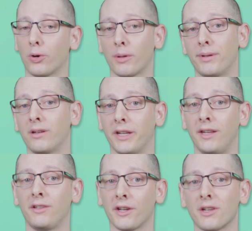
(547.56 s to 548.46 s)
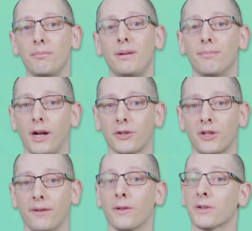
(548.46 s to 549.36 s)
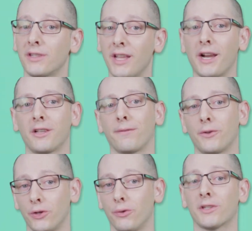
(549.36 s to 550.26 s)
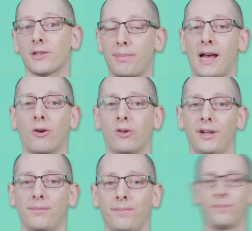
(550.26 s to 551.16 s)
portability doesn't mean much if there's not enough juice to power it.